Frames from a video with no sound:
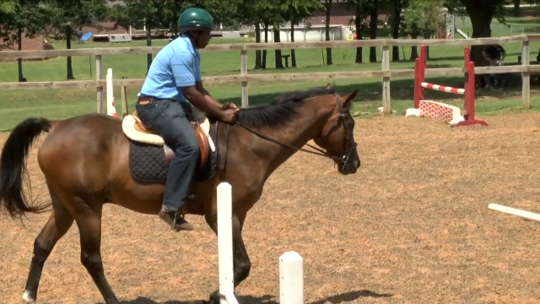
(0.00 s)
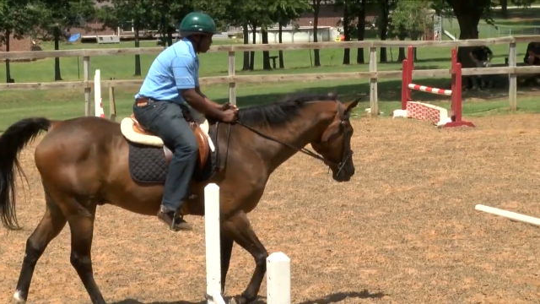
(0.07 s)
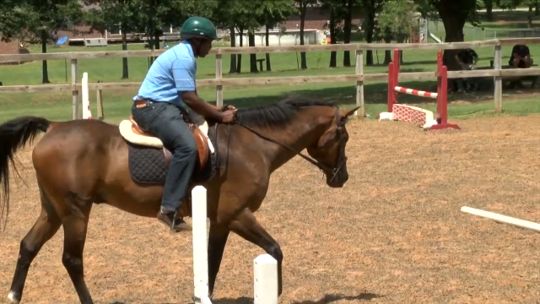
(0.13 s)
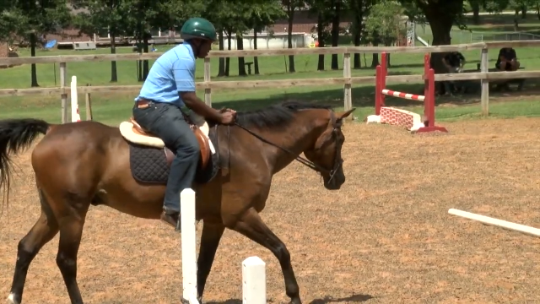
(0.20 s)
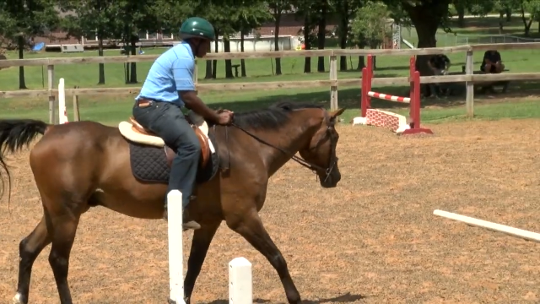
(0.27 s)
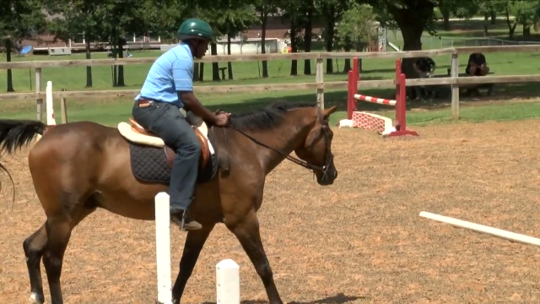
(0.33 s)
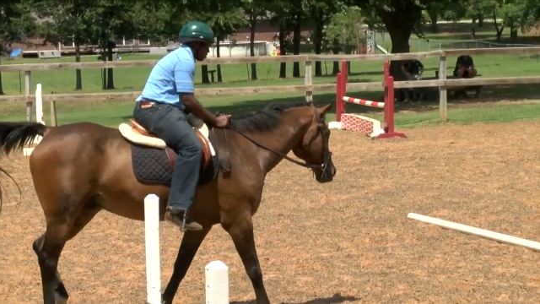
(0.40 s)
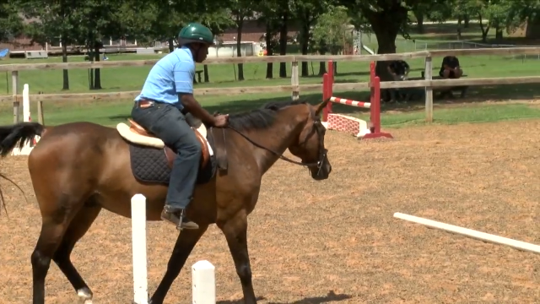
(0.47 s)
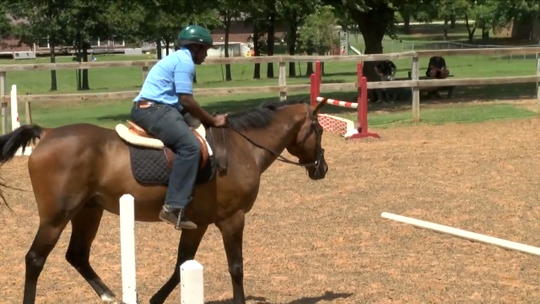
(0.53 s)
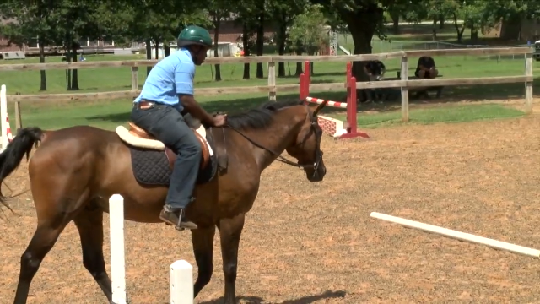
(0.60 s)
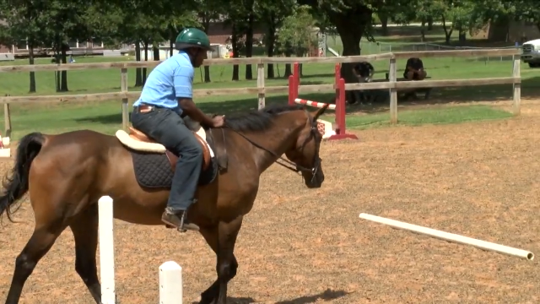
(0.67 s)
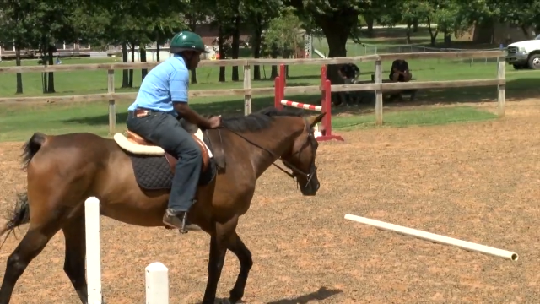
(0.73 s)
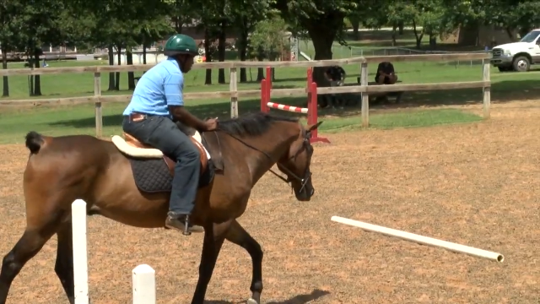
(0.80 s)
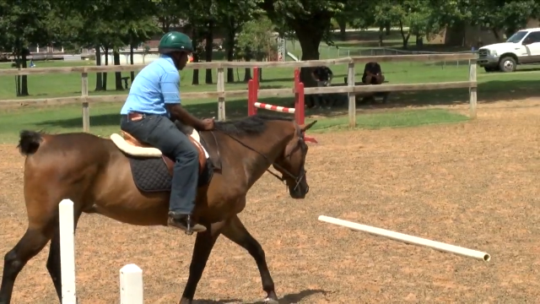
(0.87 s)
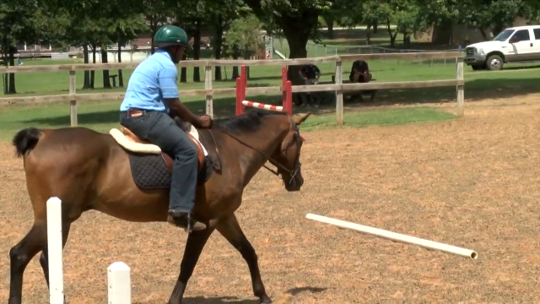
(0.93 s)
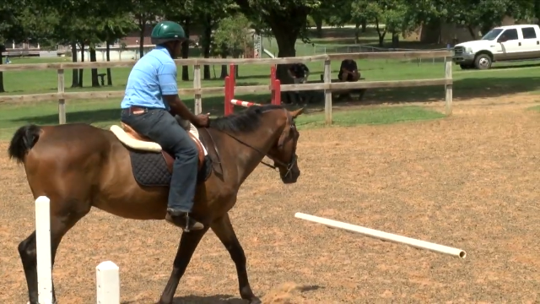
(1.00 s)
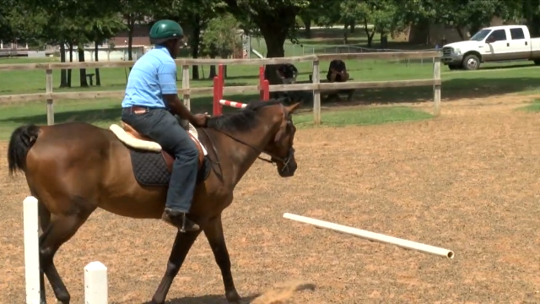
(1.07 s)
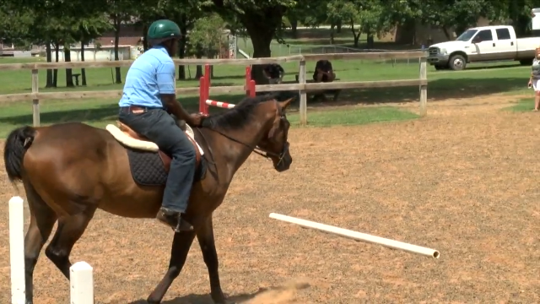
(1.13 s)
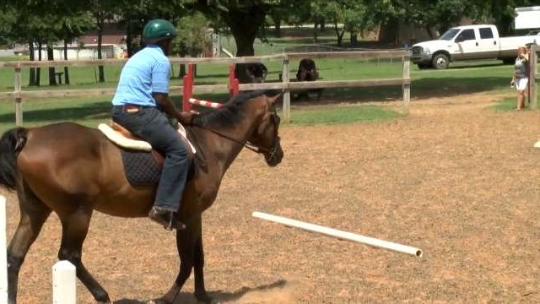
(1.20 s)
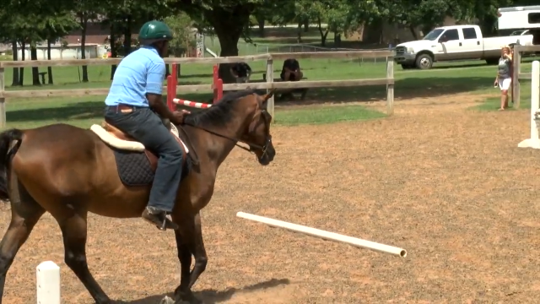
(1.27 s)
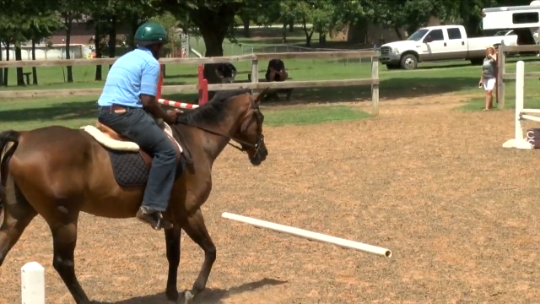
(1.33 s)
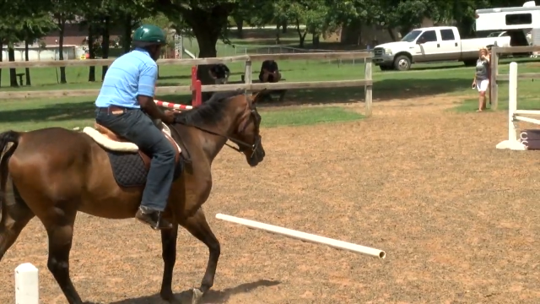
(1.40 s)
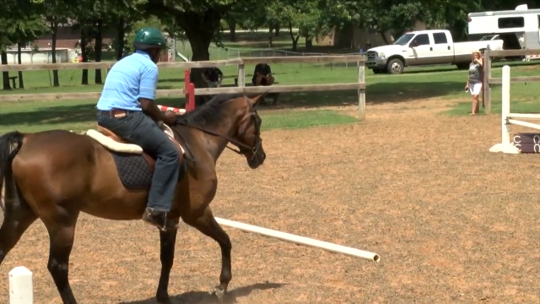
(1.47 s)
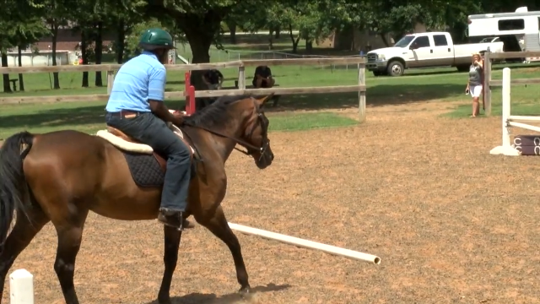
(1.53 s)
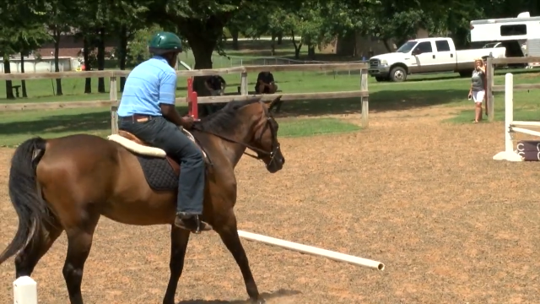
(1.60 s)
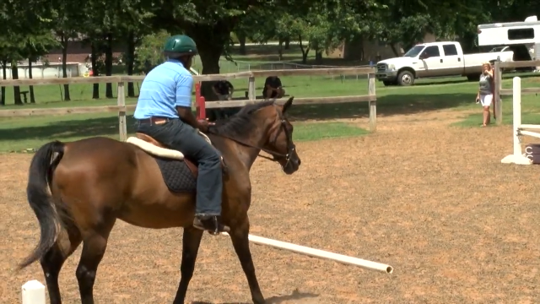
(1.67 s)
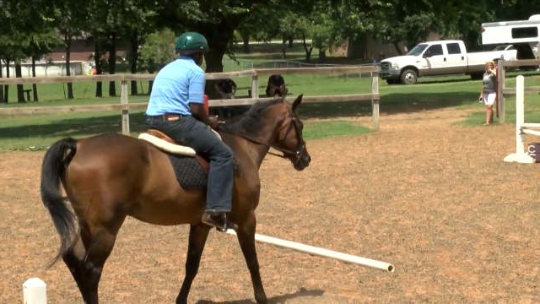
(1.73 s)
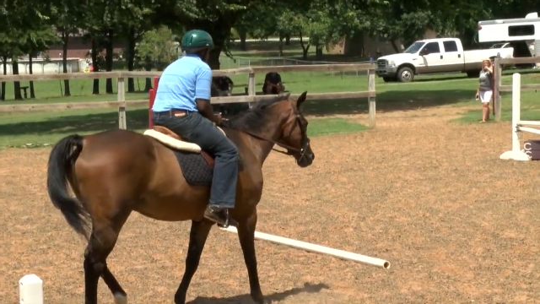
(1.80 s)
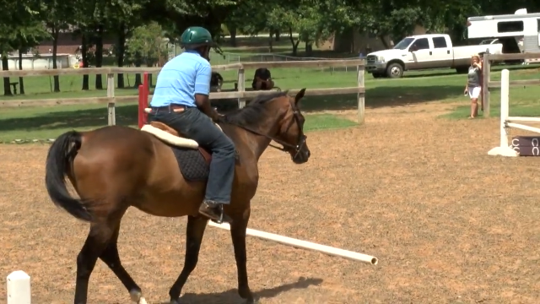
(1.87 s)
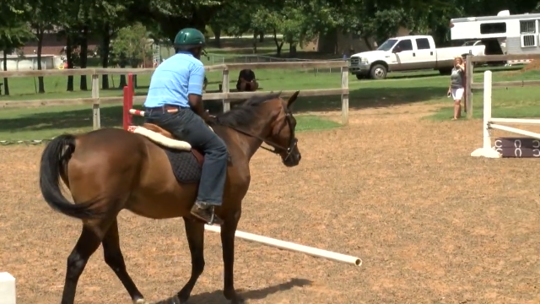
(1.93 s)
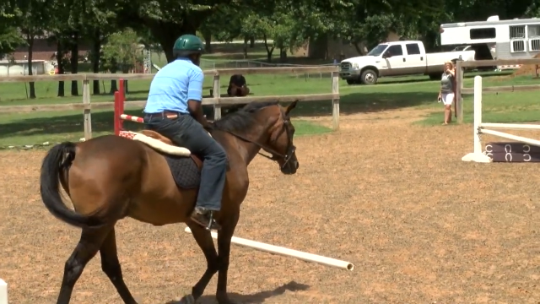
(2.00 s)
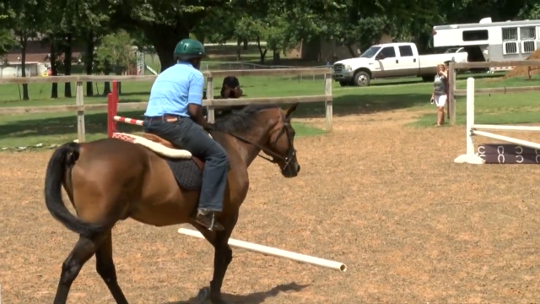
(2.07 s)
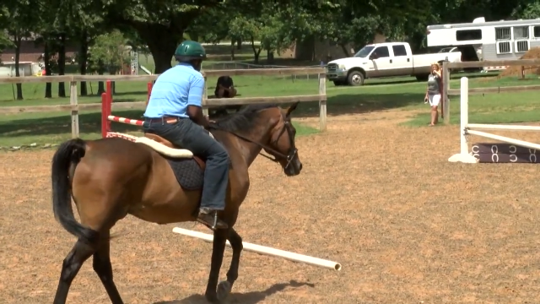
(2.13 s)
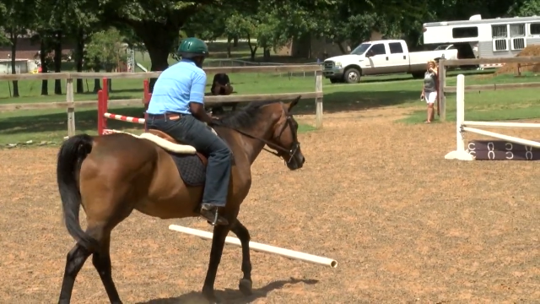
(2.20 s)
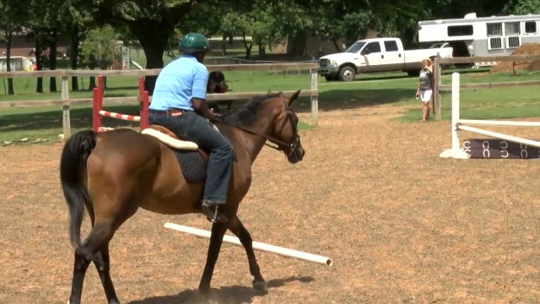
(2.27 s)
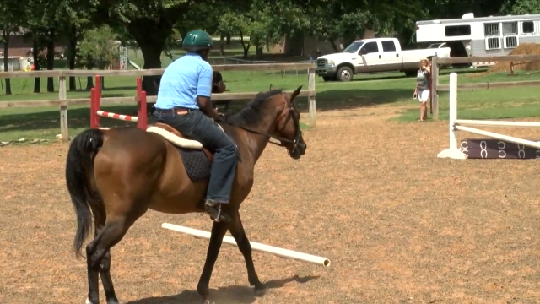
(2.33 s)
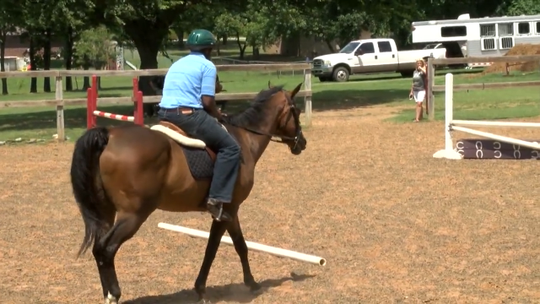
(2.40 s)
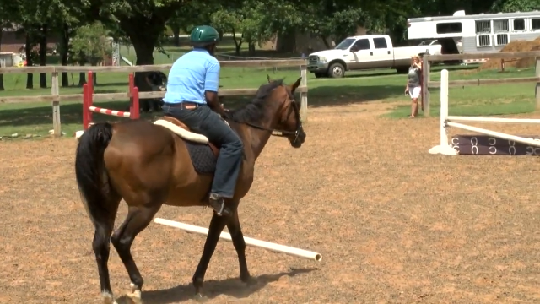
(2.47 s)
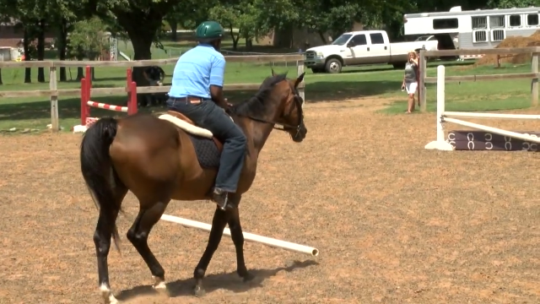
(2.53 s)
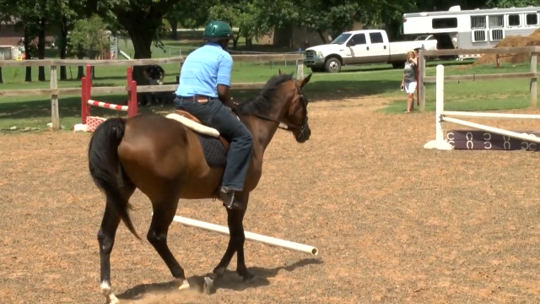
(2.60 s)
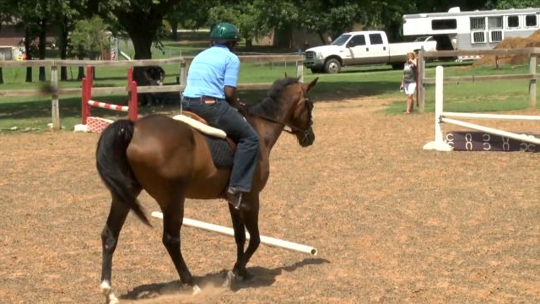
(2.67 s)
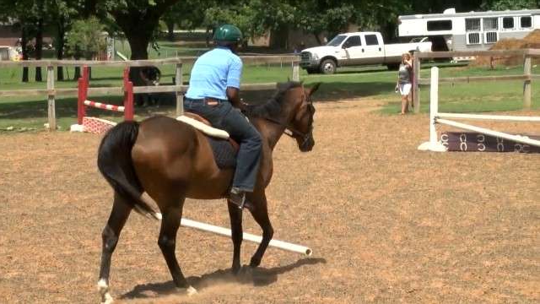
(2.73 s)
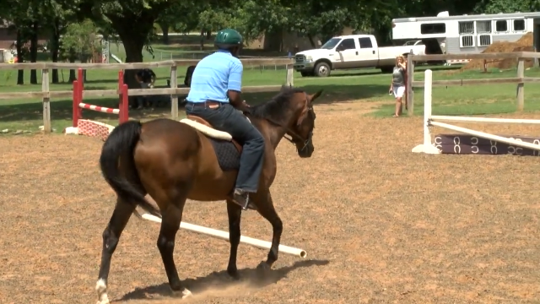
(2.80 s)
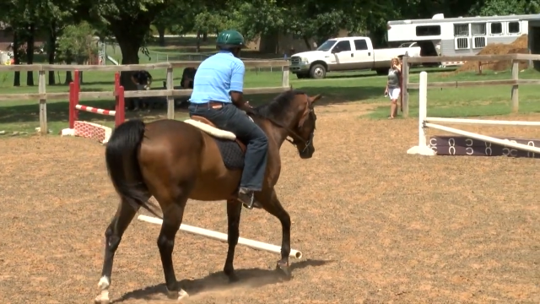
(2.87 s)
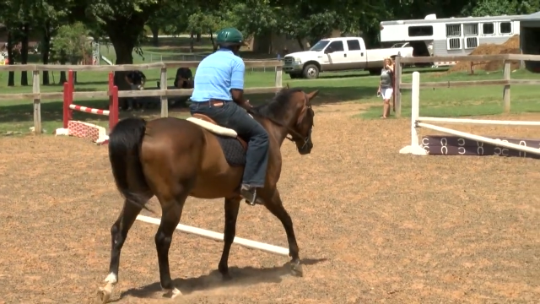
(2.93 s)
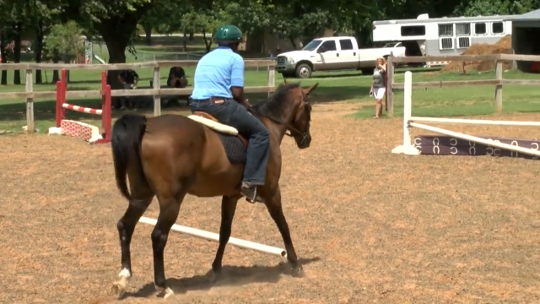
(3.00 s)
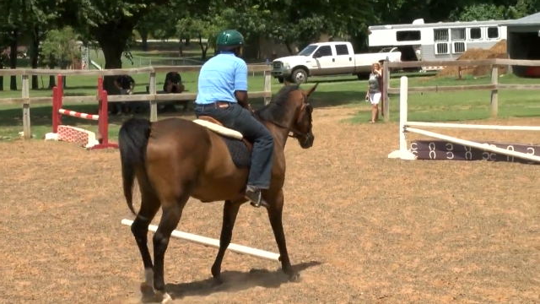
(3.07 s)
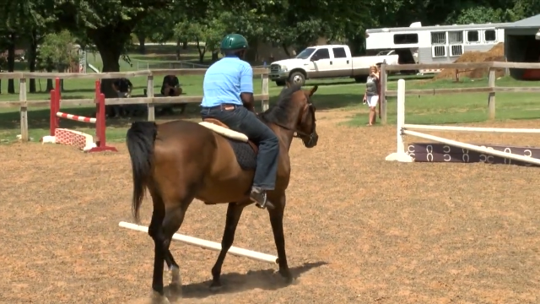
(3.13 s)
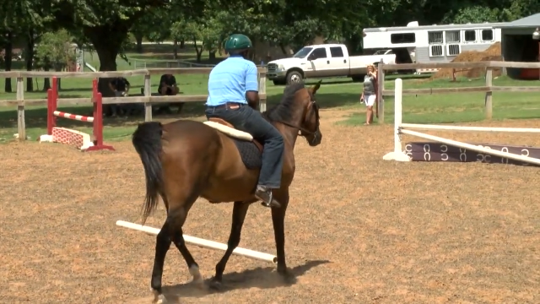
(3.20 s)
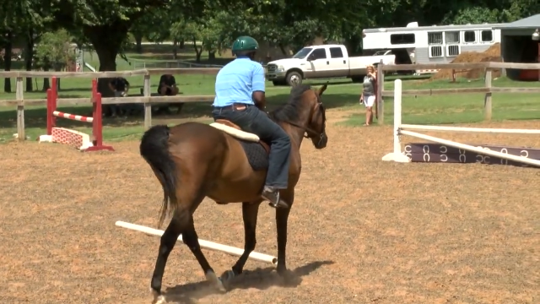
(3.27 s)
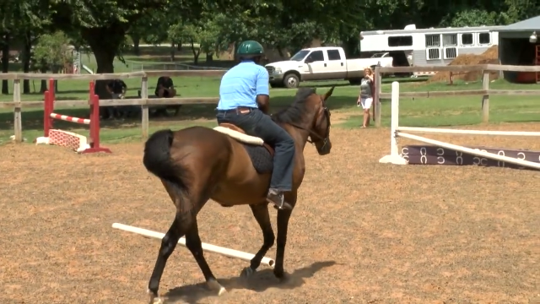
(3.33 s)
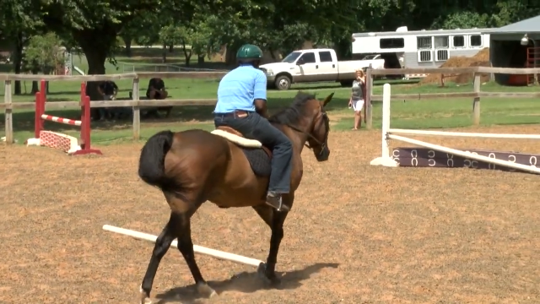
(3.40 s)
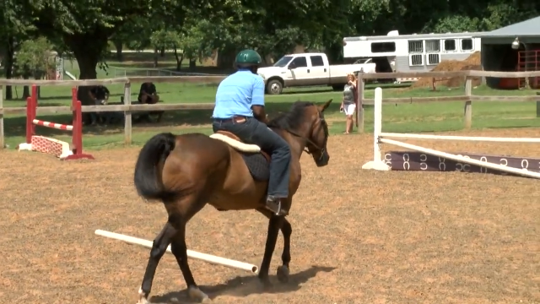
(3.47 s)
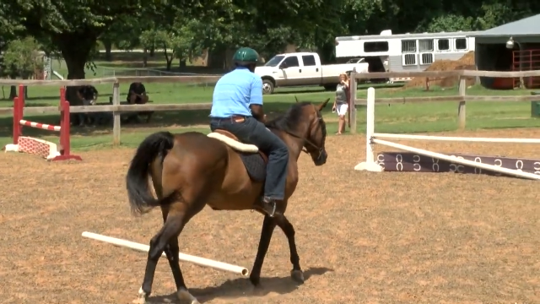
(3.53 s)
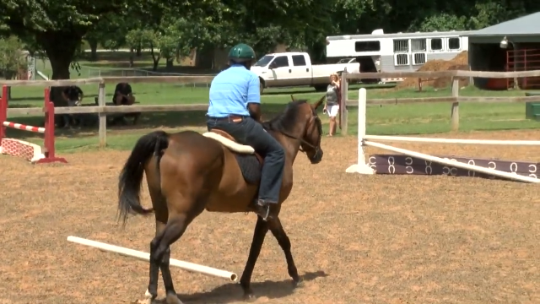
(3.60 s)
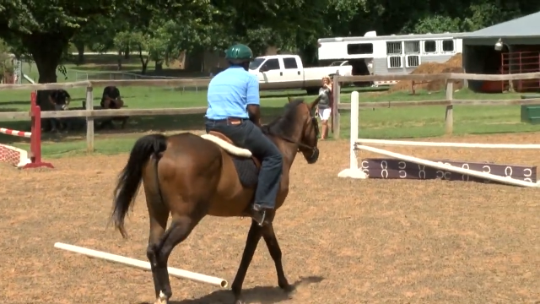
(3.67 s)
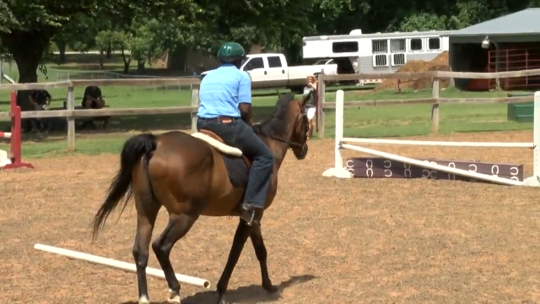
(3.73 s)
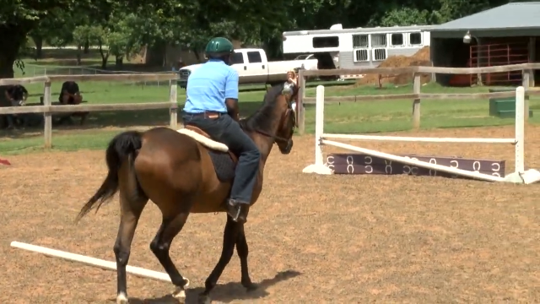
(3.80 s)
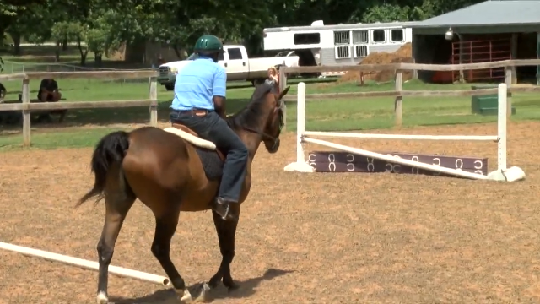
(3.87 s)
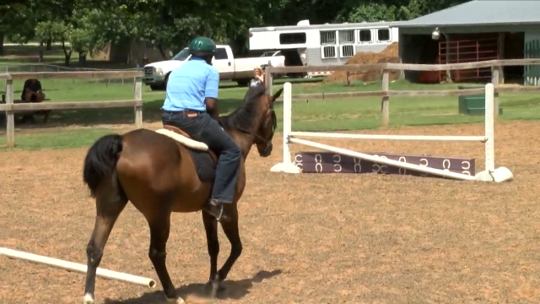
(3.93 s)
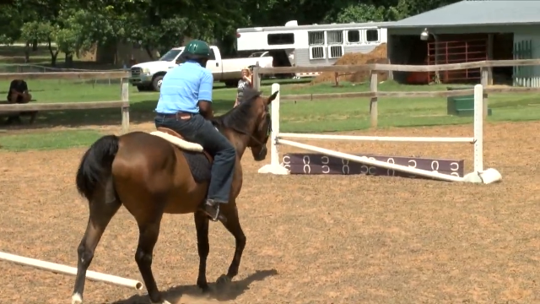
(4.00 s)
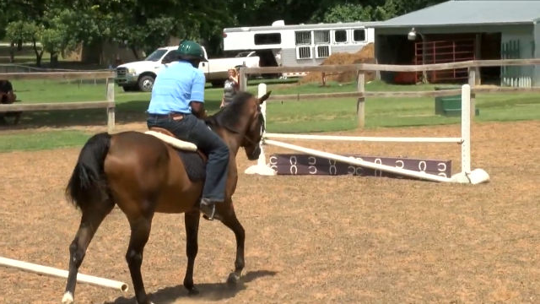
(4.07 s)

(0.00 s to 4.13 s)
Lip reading: (no speaker visible)